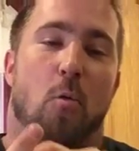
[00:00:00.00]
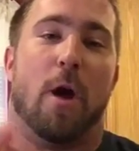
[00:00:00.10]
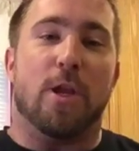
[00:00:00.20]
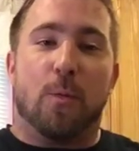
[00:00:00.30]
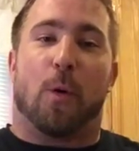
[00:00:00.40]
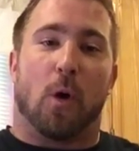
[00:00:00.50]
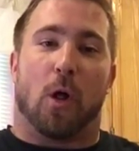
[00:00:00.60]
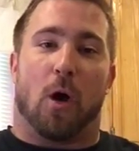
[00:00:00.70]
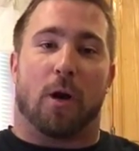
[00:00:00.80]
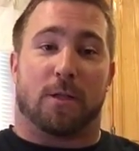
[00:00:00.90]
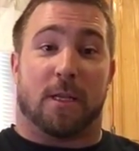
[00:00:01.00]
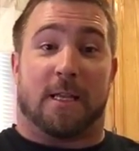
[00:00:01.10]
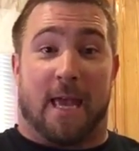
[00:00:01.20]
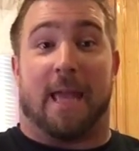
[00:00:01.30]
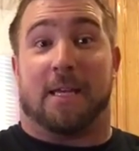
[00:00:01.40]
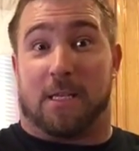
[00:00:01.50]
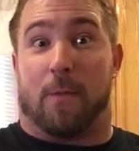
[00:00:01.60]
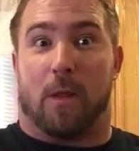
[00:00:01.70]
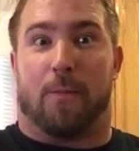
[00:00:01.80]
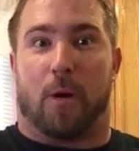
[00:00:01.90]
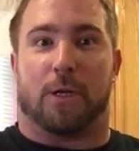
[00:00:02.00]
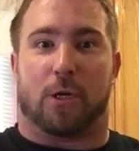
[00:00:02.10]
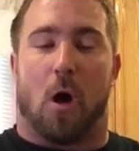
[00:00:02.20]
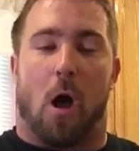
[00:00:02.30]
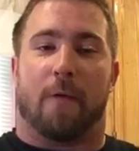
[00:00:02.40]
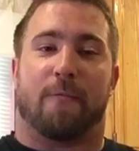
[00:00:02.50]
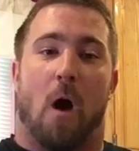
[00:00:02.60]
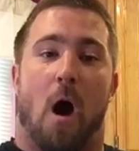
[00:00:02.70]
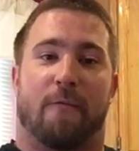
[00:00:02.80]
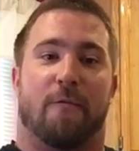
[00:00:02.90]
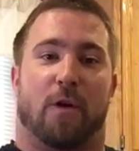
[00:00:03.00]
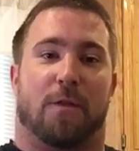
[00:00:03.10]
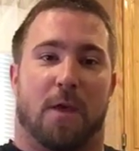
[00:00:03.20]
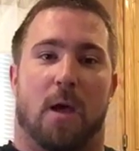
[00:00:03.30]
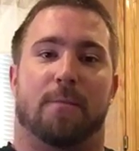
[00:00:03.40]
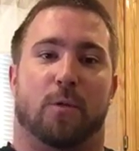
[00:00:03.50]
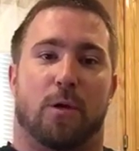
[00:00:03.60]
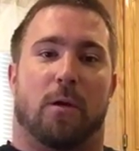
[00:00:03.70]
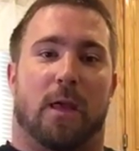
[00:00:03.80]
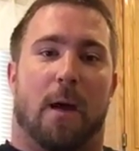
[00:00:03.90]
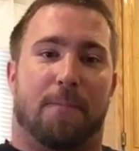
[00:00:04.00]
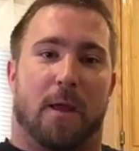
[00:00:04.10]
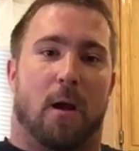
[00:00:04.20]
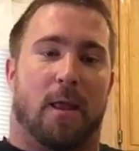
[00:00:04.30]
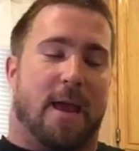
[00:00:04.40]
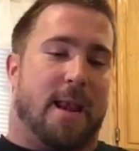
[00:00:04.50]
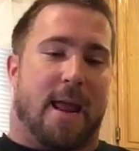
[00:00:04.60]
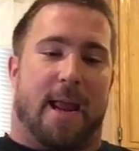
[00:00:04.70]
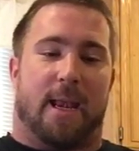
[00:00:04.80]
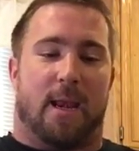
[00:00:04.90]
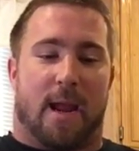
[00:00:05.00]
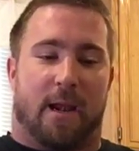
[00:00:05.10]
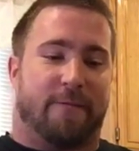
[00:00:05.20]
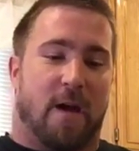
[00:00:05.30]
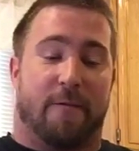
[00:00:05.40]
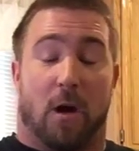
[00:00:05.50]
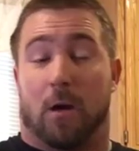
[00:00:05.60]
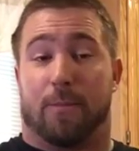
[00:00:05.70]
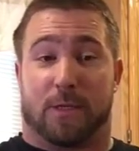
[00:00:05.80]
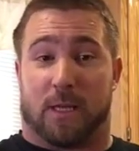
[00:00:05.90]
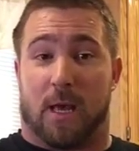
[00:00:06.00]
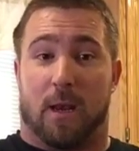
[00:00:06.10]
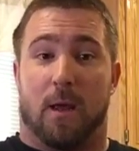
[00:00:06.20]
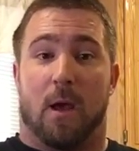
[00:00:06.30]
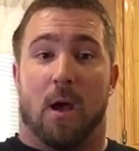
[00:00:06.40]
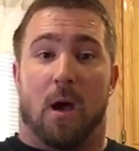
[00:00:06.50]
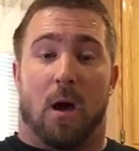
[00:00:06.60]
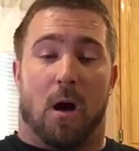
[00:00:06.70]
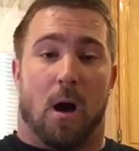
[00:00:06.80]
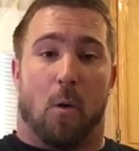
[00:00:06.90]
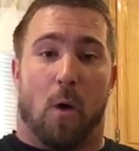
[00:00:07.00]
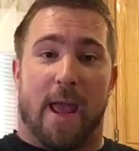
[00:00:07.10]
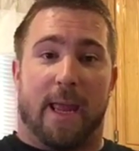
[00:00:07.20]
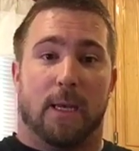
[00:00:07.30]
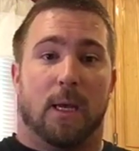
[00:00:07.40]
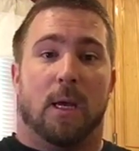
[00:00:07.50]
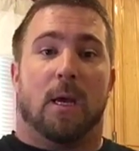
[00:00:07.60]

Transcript: when you pull hook, to take some of the pressure off of your thumbs when you get up there to that 90, 95, 100% weight,